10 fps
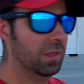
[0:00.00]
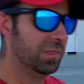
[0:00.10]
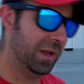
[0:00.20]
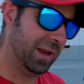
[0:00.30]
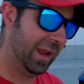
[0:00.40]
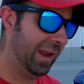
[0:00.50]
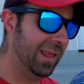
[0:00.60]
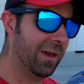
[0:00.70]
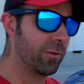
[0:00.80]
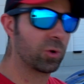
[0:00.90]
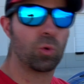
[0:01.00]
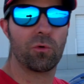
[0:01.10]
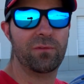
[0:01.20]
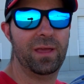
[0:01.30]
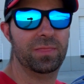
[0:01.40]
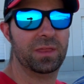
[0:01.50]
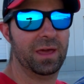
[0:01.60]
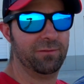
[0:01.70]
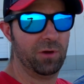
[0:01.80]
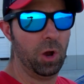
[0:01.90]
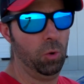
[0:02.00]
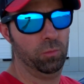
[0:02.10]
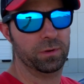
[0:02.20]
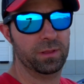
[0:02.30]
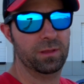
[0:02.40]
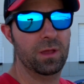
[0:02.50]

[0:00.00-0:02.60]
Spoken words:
than any other Corvette that I've owned